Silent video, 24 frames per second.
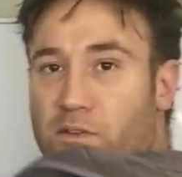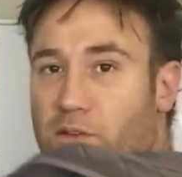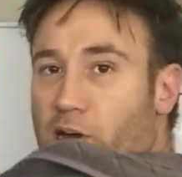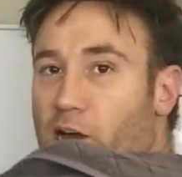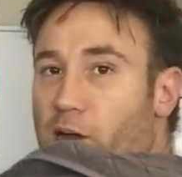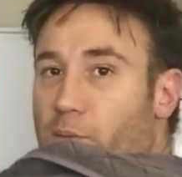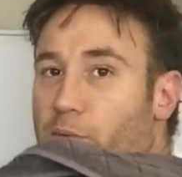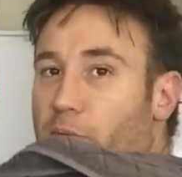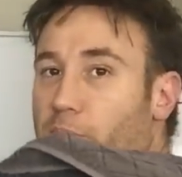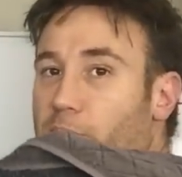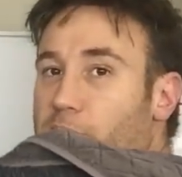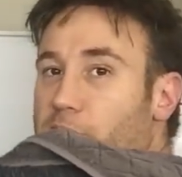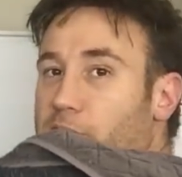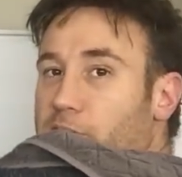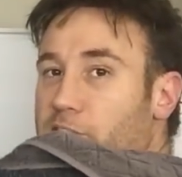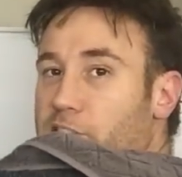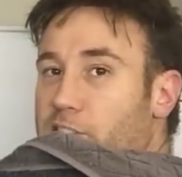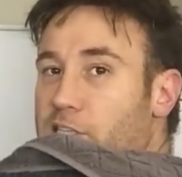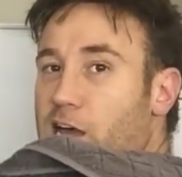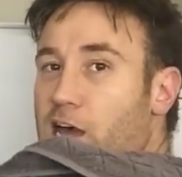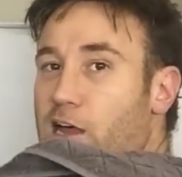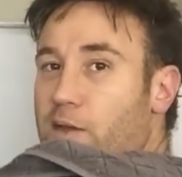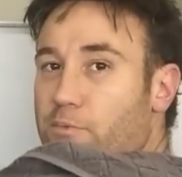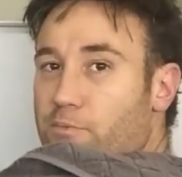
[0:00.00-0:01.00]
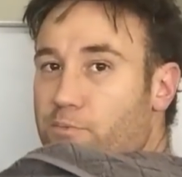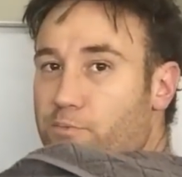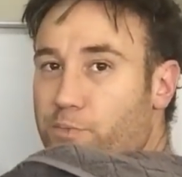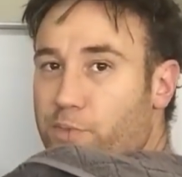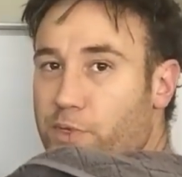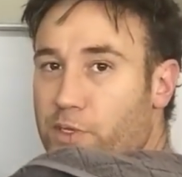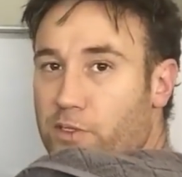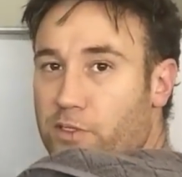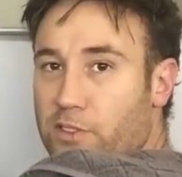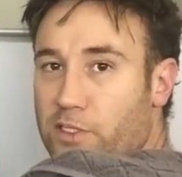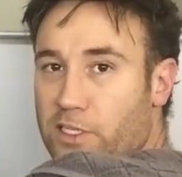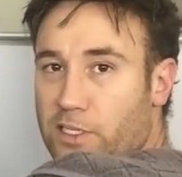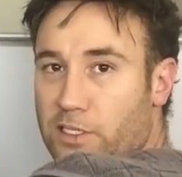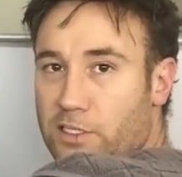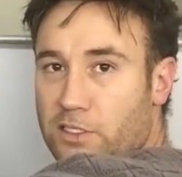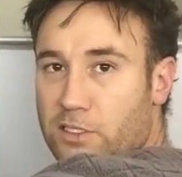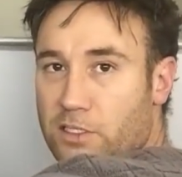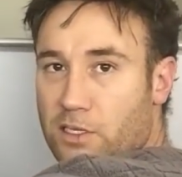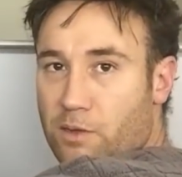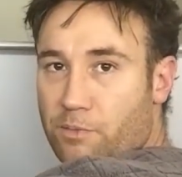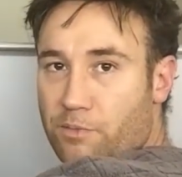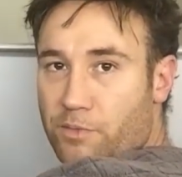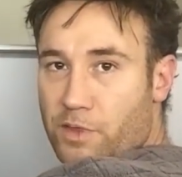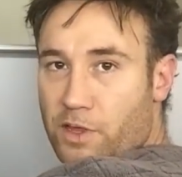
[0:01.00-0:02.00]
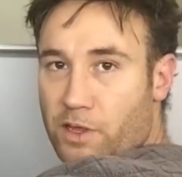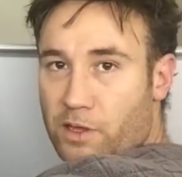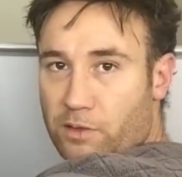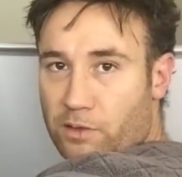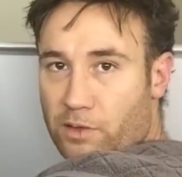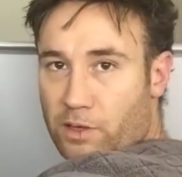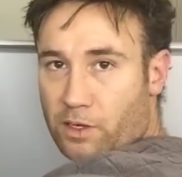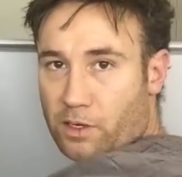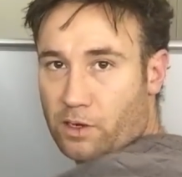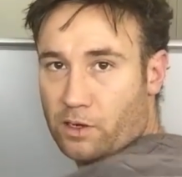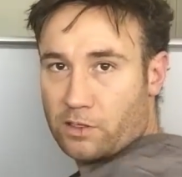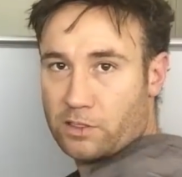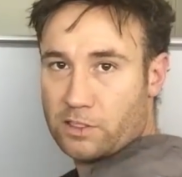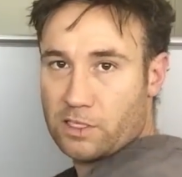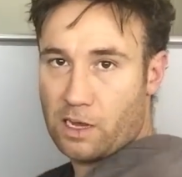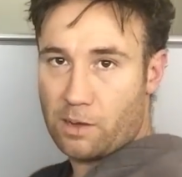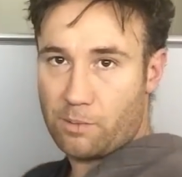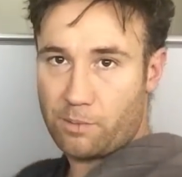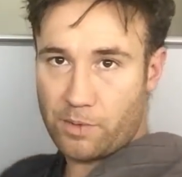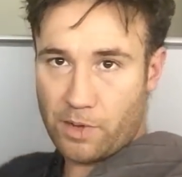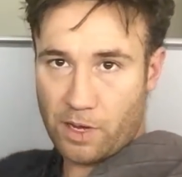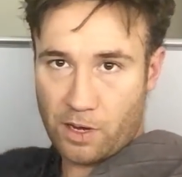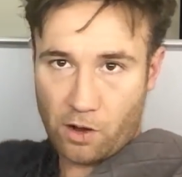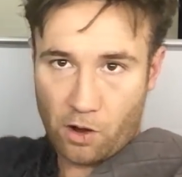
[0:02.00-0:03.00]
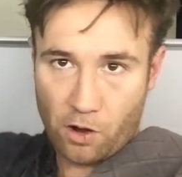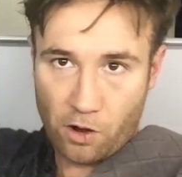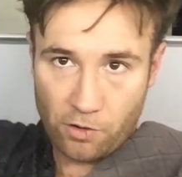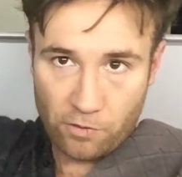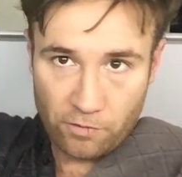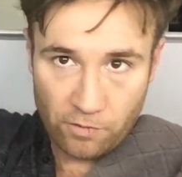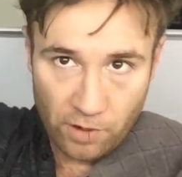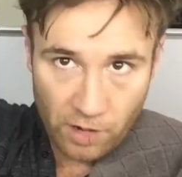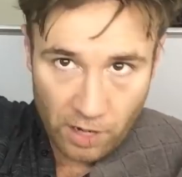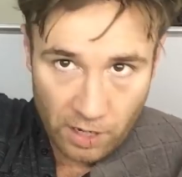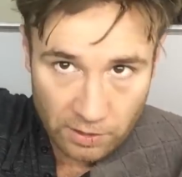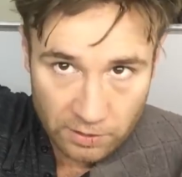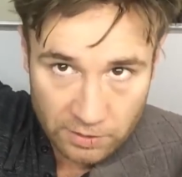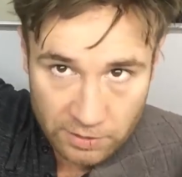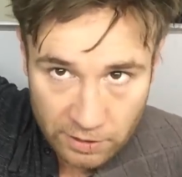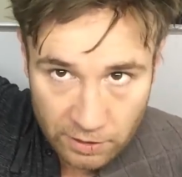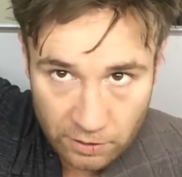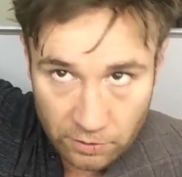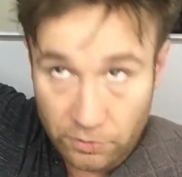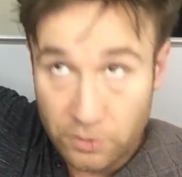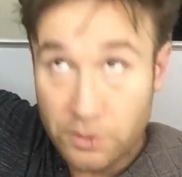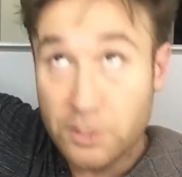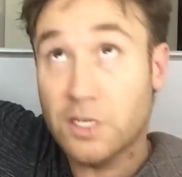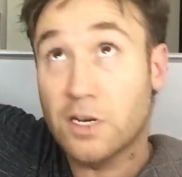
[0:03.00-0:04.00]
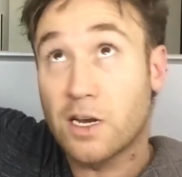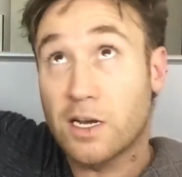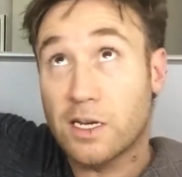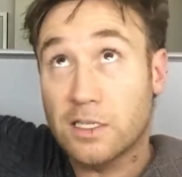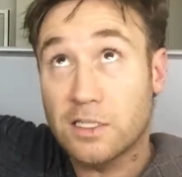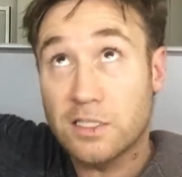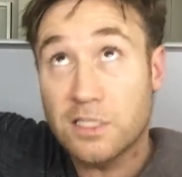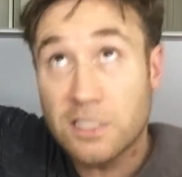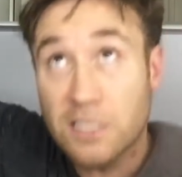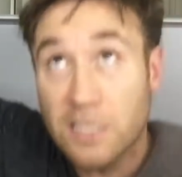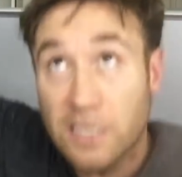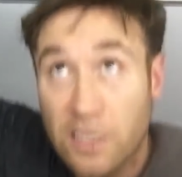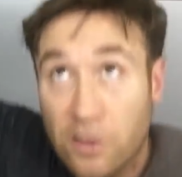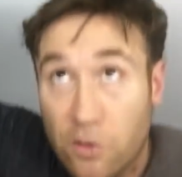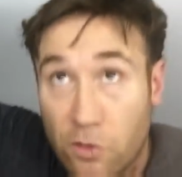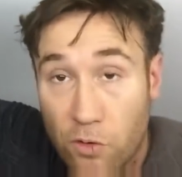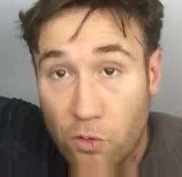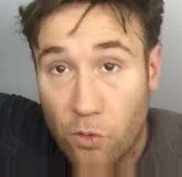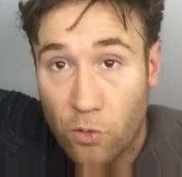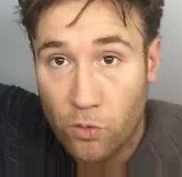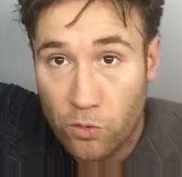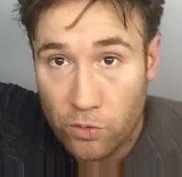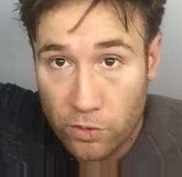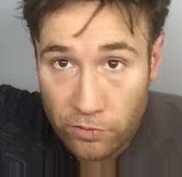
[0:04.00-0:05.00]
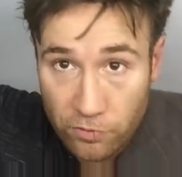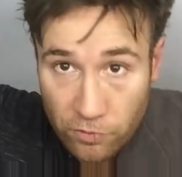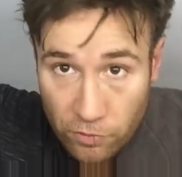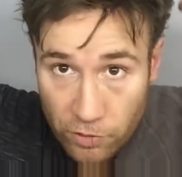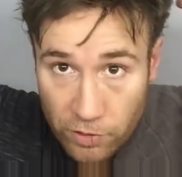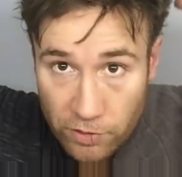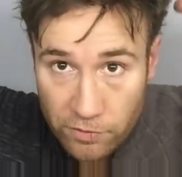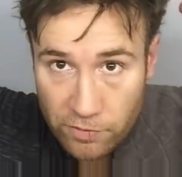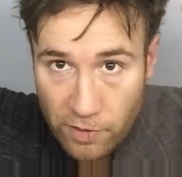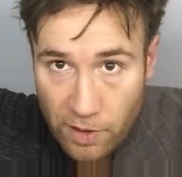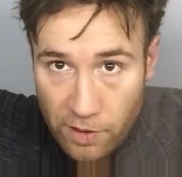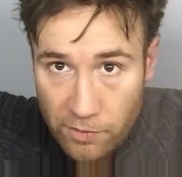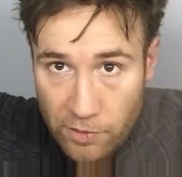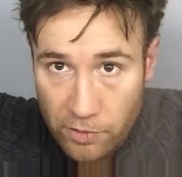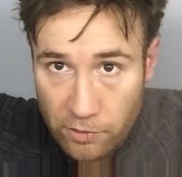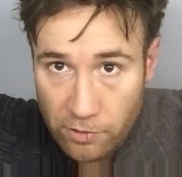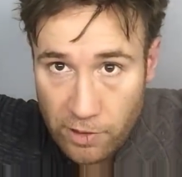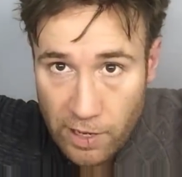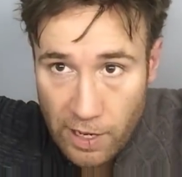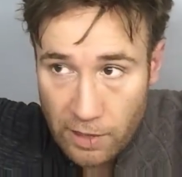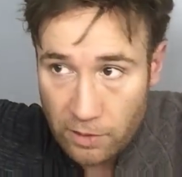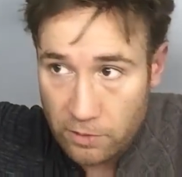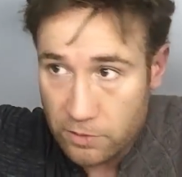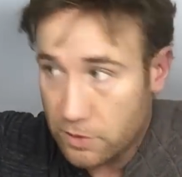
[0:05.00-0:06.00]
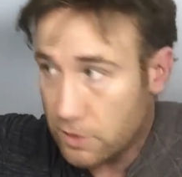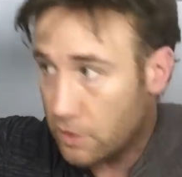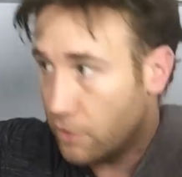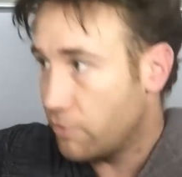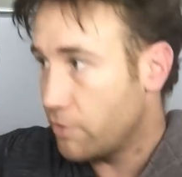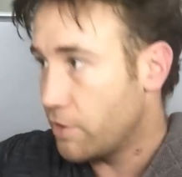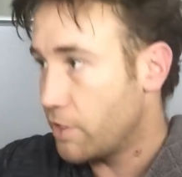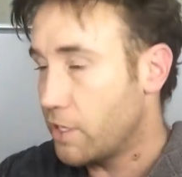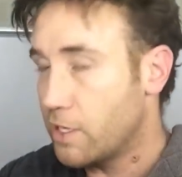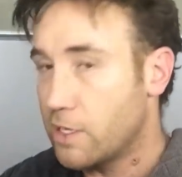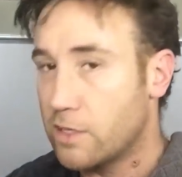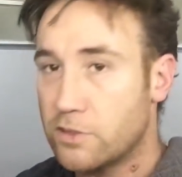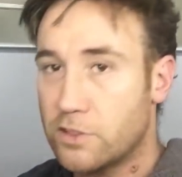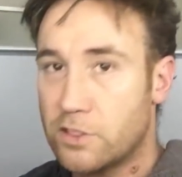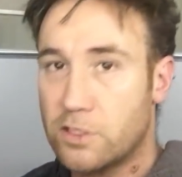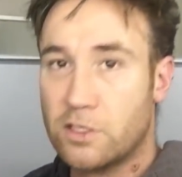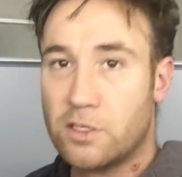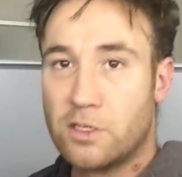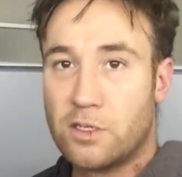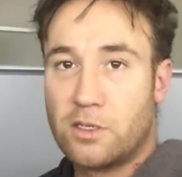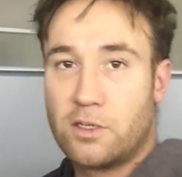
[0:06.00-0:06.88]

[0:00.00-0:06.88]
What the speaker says: I'd probably start building something that goes up and over and tilts and I can see all the 45-degree angles and everything else.